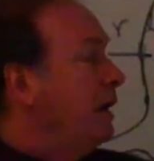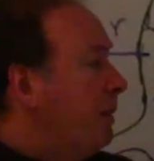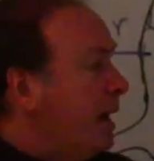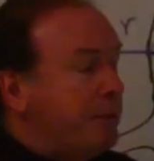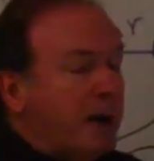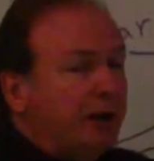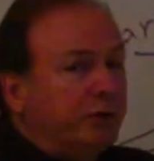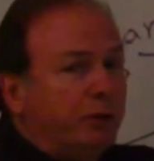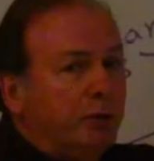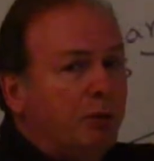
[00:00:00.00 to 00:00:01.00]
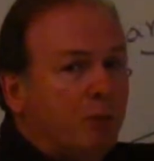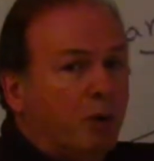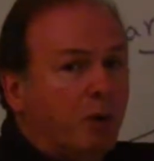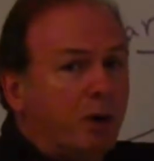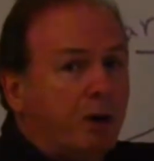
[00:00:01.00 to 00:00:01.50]
It may pass through
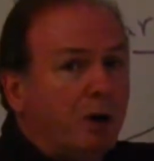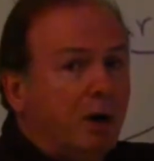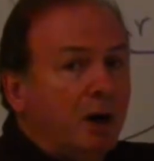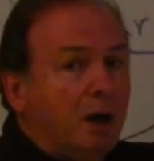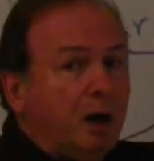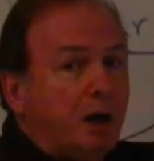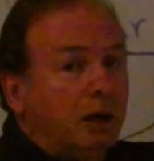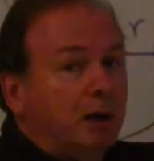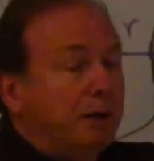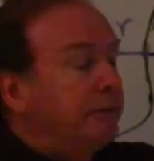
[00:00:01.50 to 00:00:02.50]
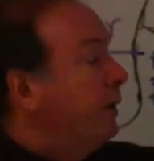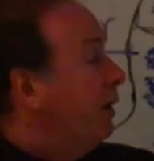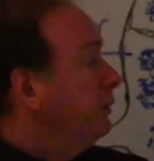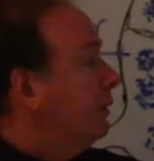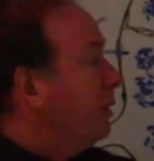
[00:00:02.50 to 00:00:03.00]
more lymph
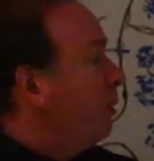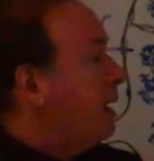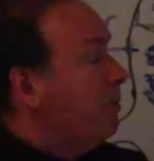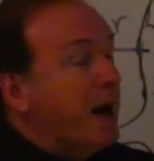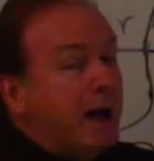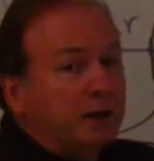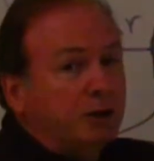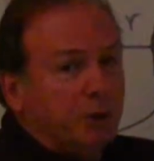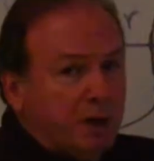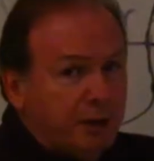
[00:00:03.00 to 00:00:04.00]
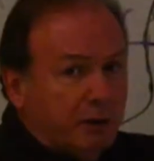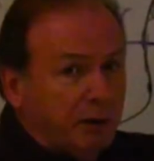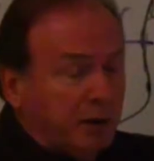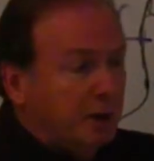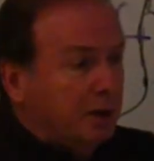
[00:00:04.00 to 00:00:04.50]
nodes on the way back to
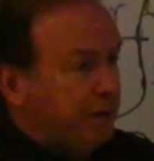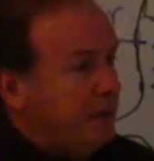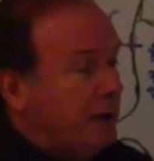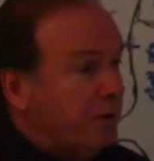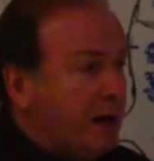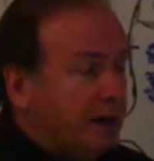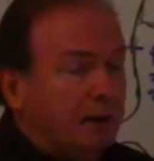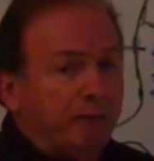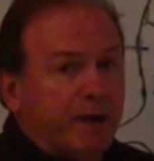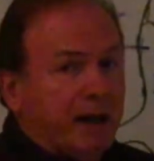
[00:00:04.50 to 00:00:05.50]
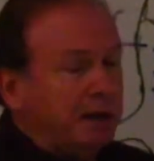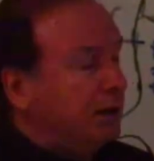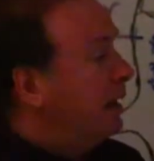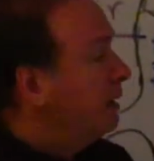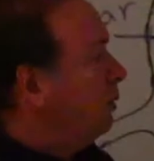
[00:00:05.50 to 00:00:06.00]
either the right lymphatic
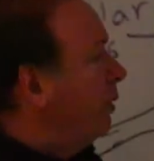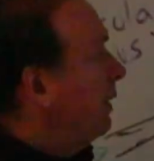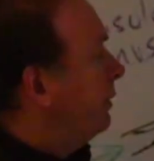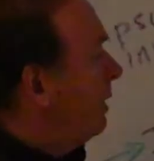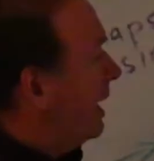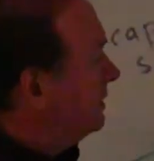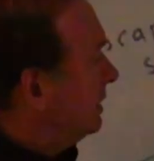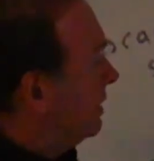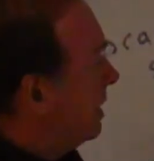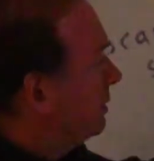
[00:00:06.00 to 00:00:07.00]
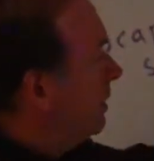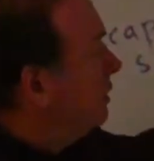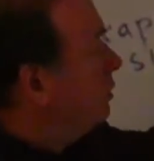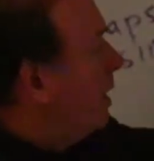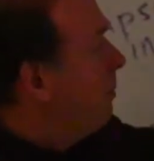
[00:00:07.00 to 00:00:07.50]
duct or the thoracic duct on
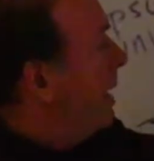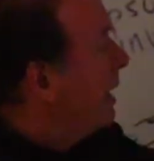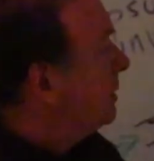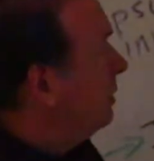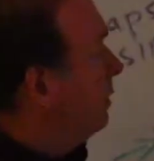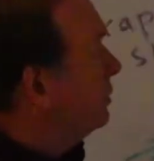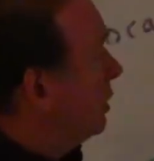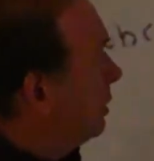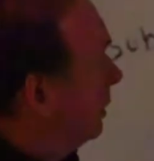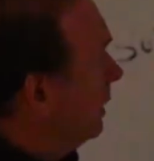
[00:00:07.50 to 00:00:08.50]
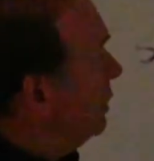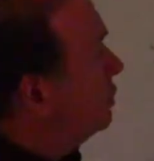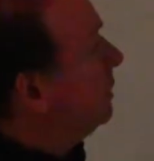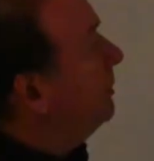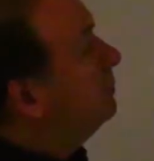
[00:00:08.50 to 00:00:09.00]
its way back to circulation.